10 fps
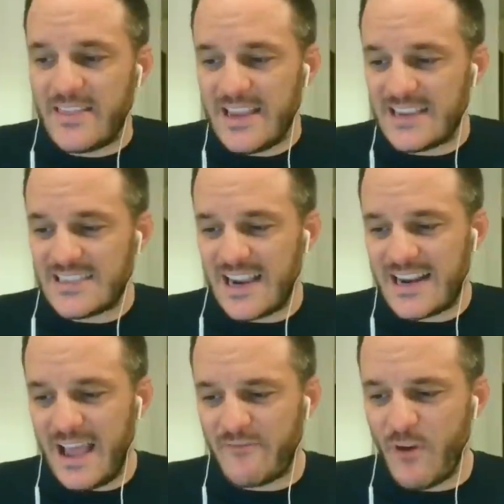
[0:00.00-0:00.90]
second half.
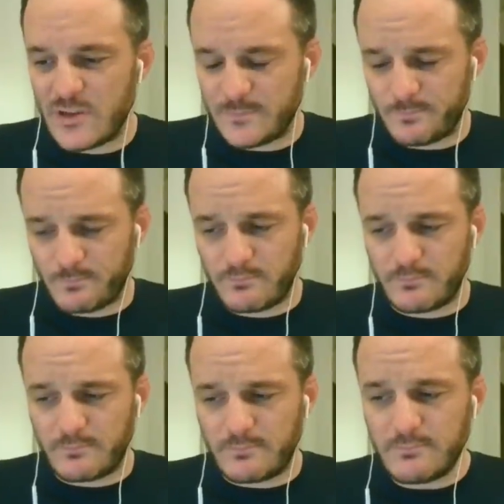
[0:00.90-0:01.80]
Folks,
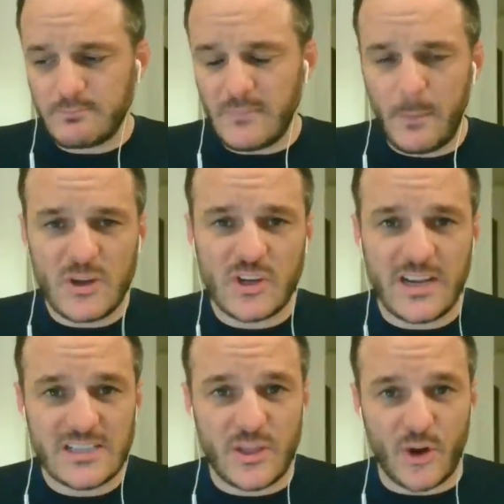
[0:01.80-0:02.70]
Michigan is
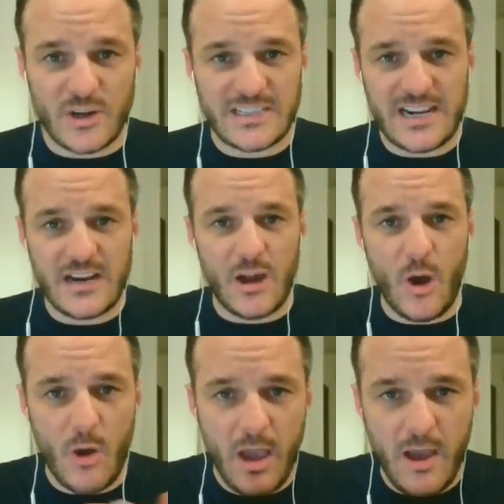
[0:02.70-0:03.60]
13-0
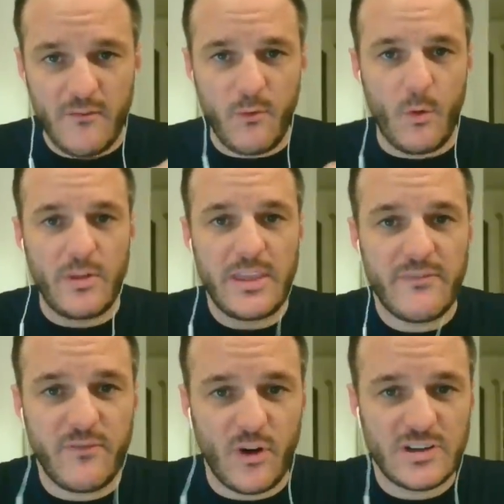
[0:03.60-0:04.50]
for the
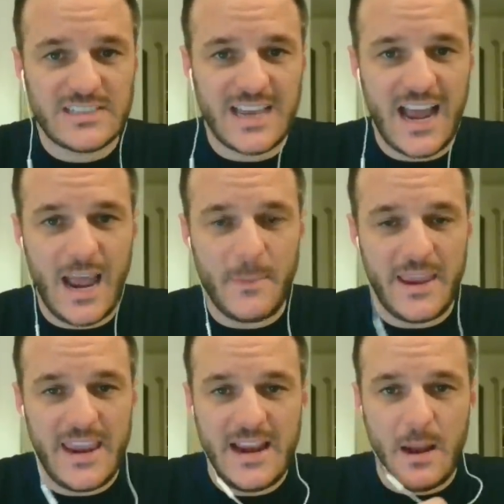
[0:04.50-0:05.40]
first time
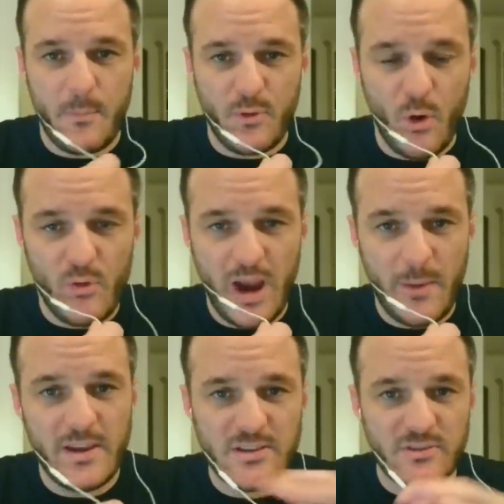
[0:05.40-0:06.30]
in program
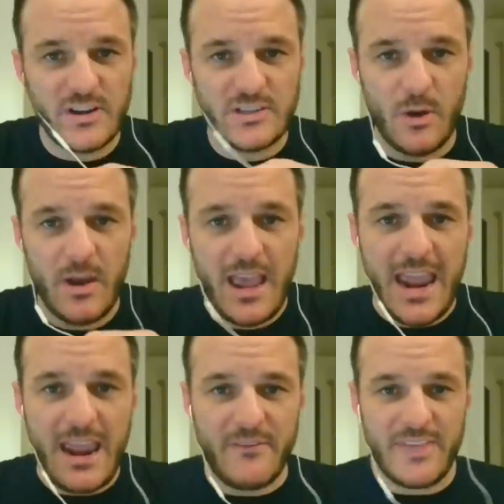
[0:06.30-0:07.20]
history. So
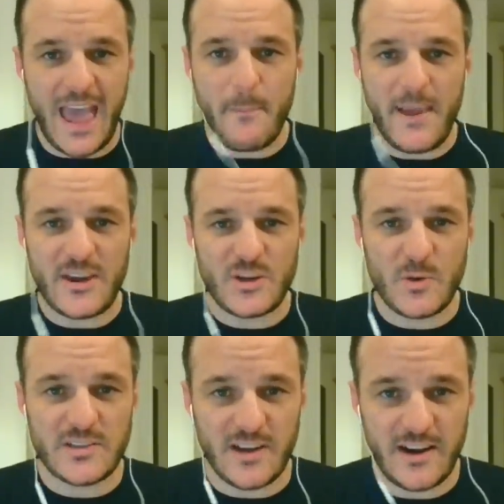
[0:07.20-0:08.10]
if that makes you
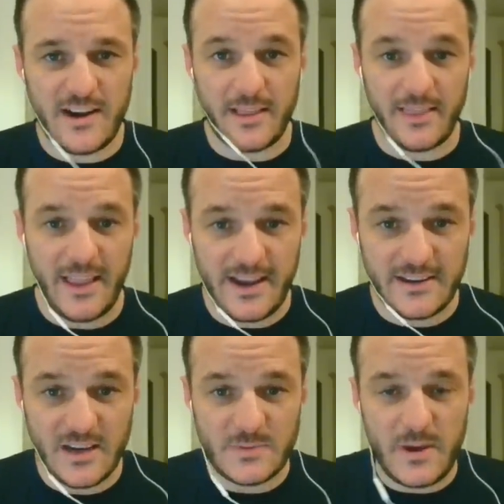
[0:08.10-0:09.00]
excited, like it does
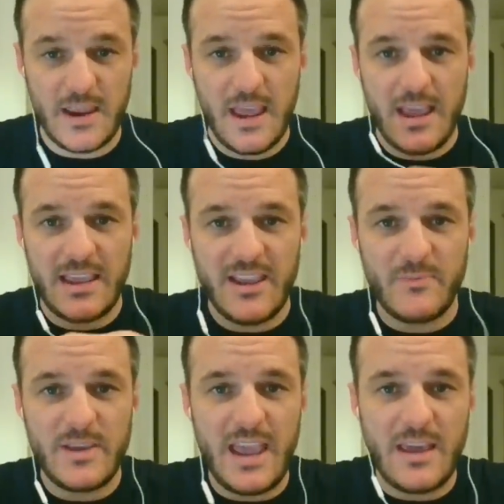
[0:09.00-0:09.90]
me, give me
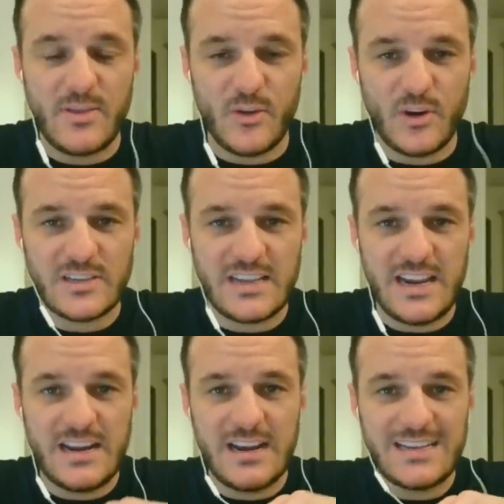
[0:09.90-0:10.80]
a
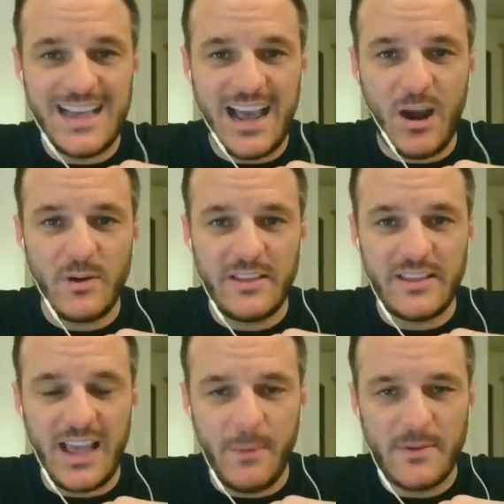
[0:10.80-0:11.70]
13 down in the
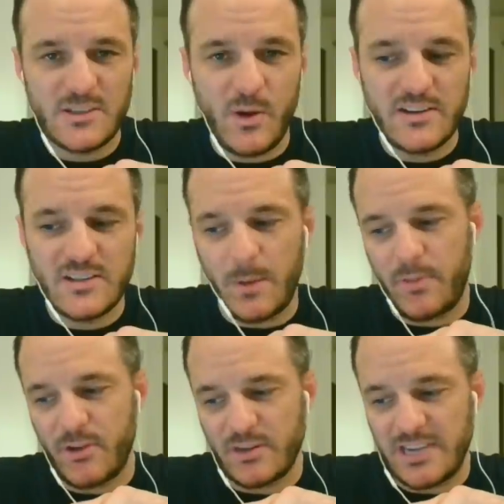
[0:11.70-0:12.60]
comments. Go ahead and type
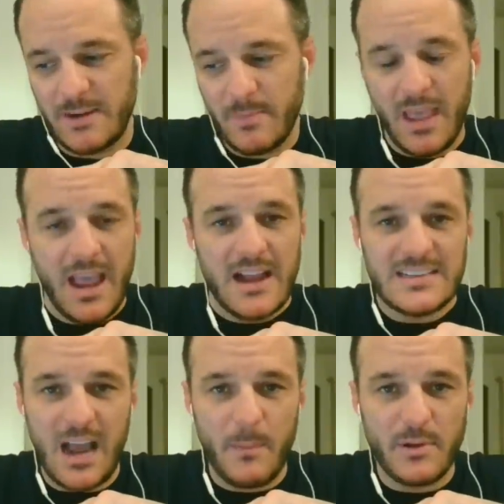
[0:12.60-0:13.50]
13 down
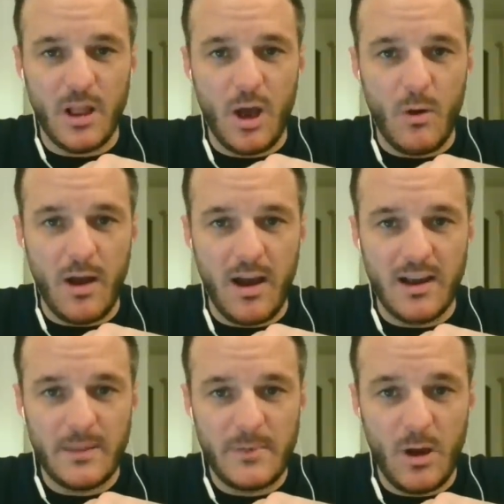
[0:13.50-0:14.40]
below. Let me
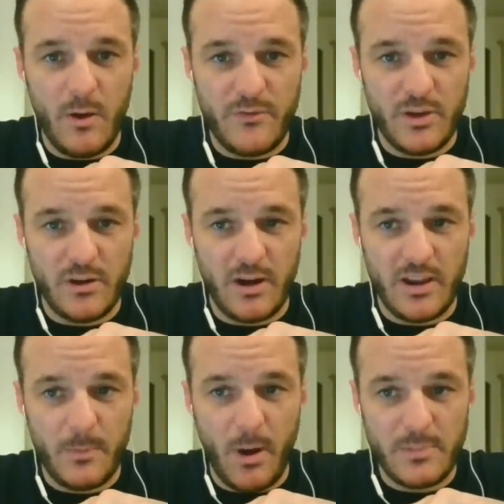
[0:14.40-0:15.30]
know if you're
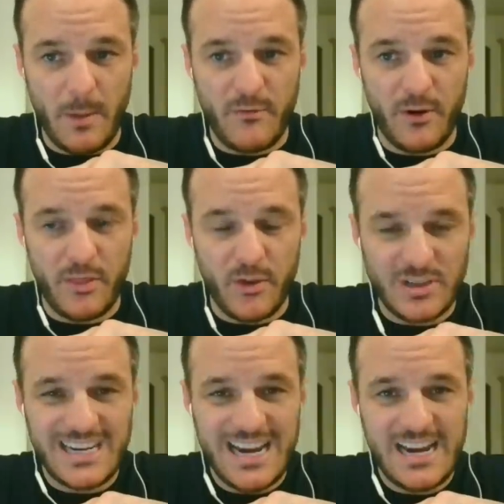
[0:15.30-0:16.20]
pumped up for a
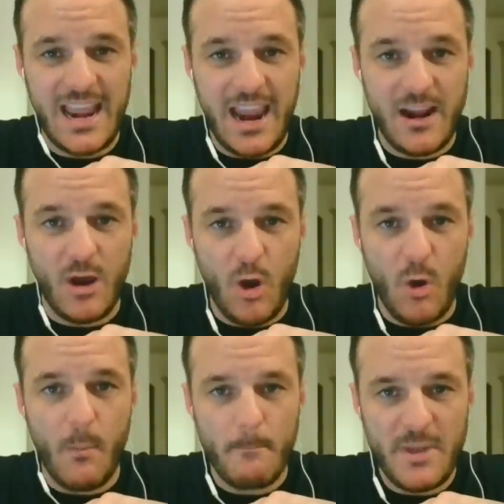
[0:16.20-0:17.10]
13-0
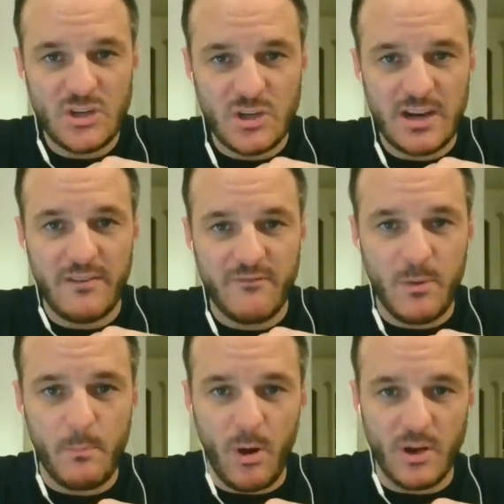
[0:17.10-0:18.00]
Michigan
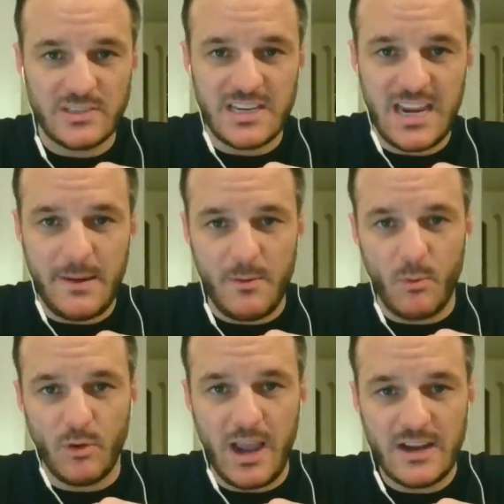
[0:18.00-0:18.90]
football team. And we'll
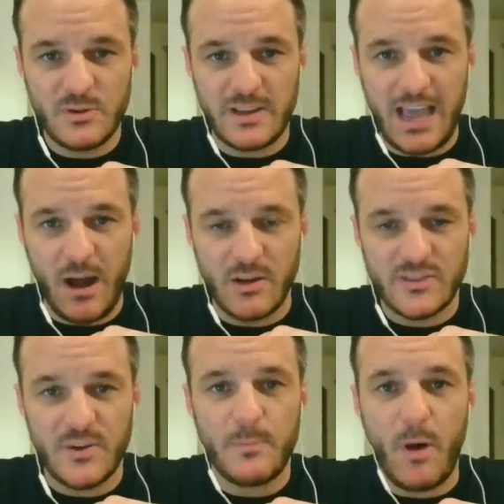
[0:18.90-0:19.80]
head to the college
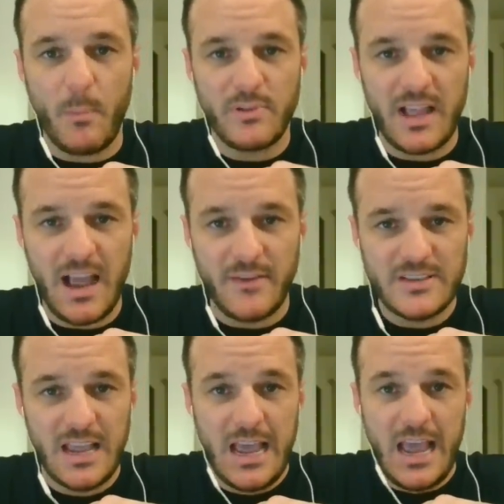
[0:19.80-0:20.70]
football playoffs.
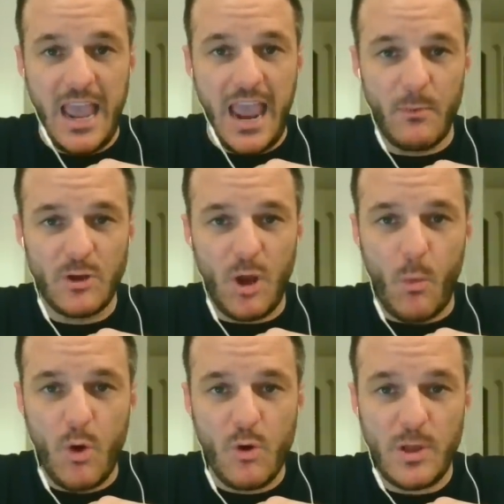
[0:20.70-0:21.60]
And we'll know who
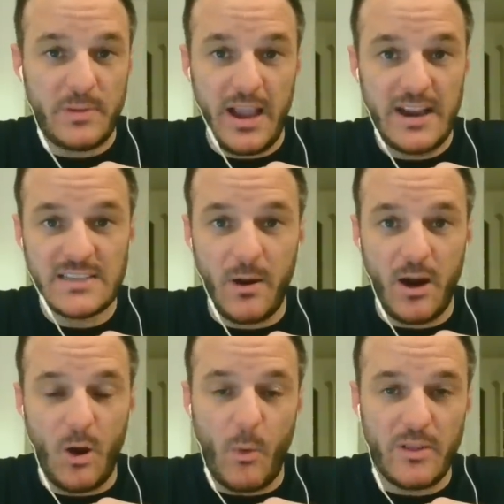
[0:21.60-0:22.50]
they're playing tomorrow,
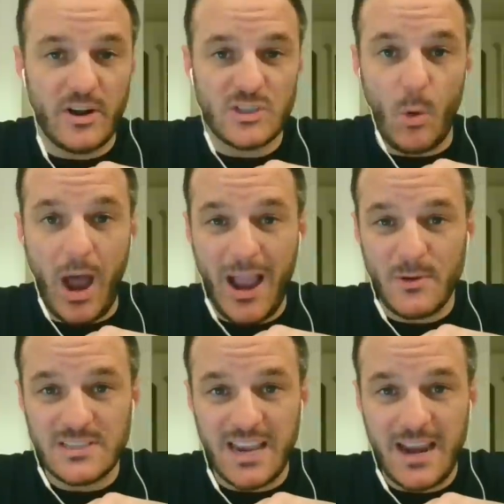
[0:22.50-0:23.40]
whether it's Ohio
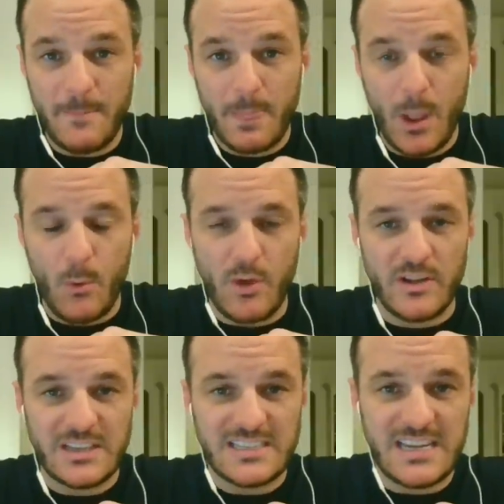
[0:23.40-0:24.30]
State, whether it's
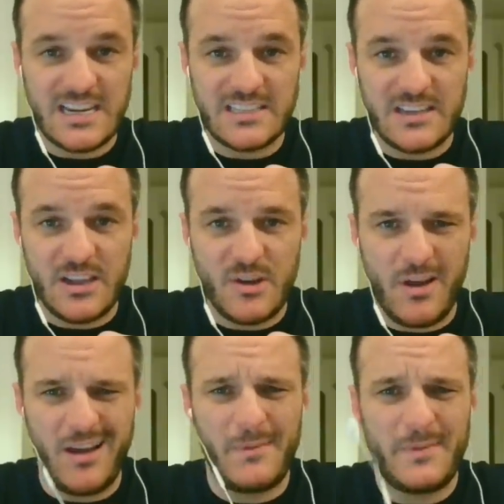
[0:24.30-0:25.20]
TCU. Hell, I
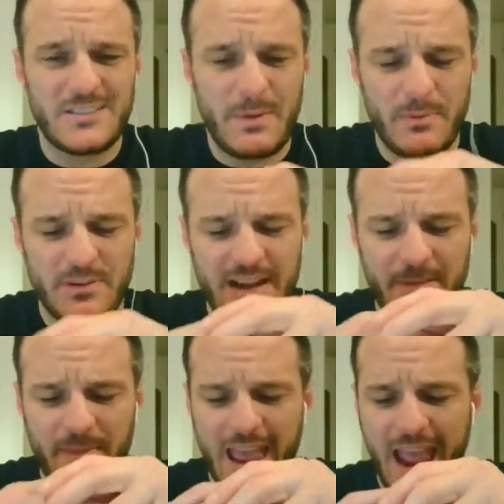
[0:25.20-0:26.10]
mean, some people are saying
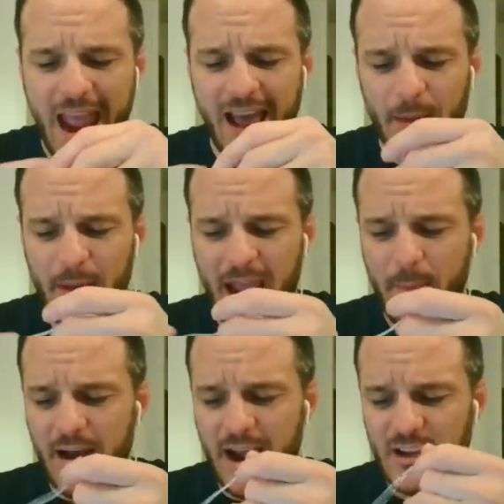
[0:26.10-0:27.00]
Alabama.
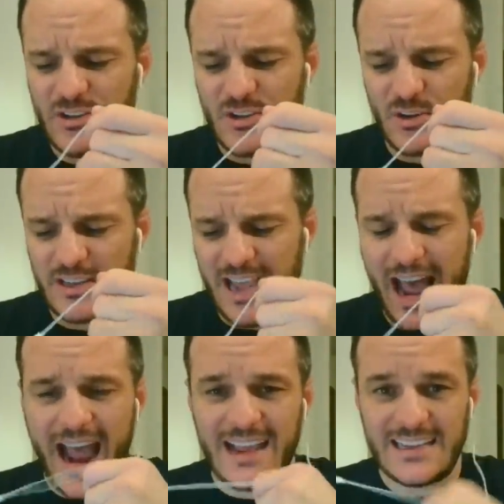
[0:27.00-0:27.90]
I certainly
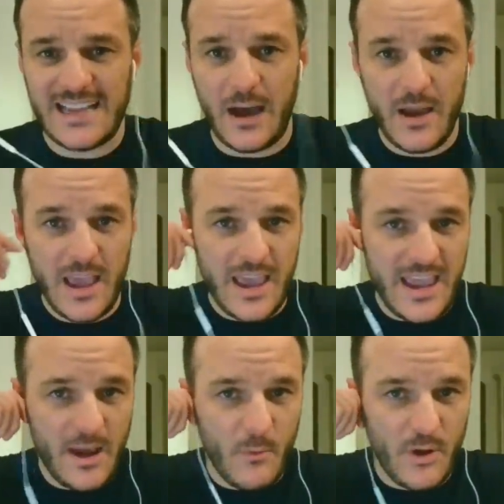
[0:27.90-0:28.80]
highly doubt it
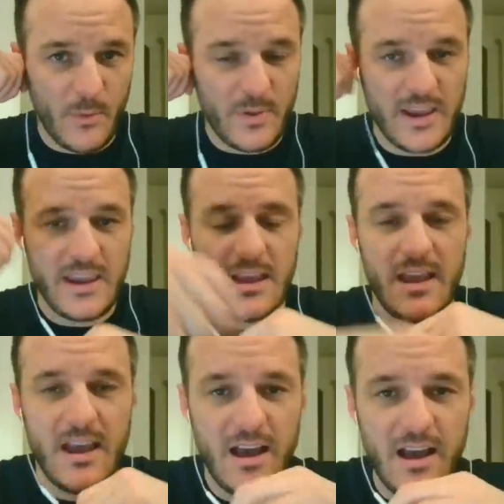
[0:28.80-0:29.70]
will be
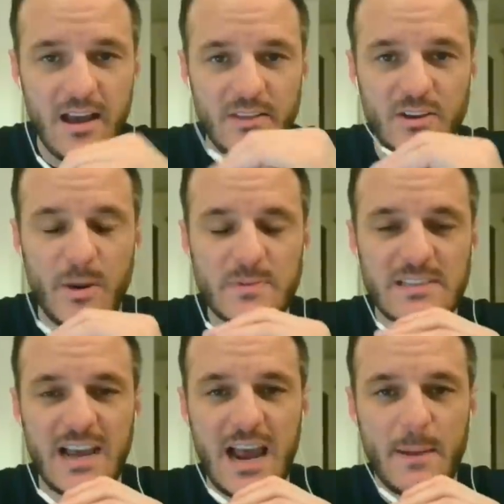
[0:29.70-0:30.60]
the Crimson
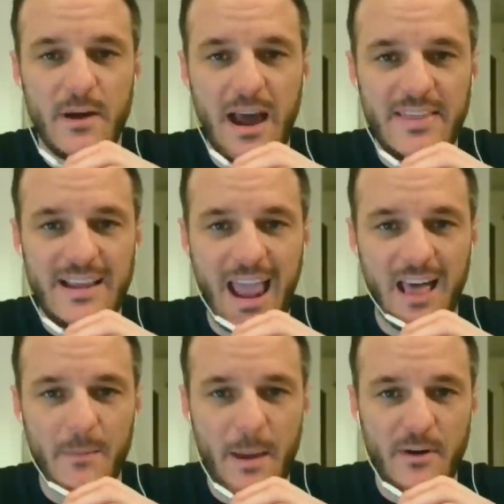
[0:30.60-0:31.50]
Tide, but I think
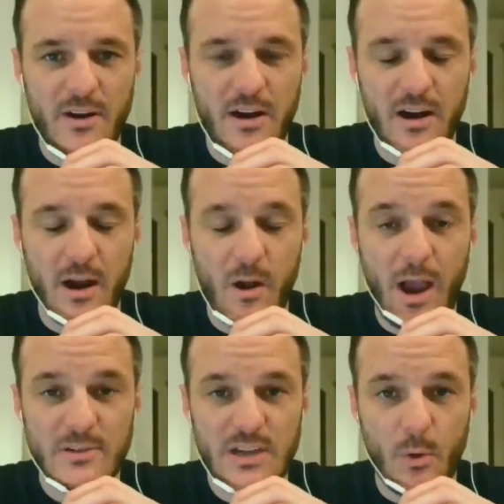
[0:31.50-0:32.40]
Alabama or Ohio
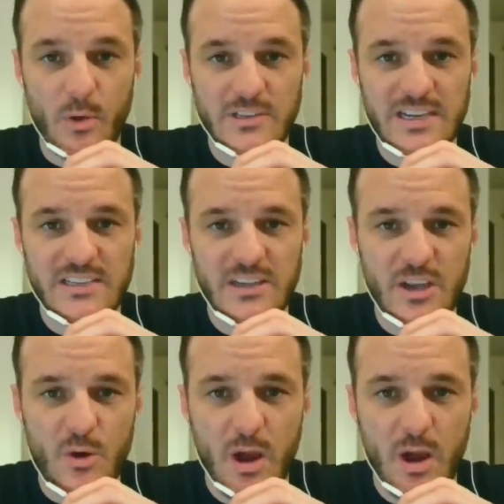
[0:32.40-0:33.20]
State or TCU.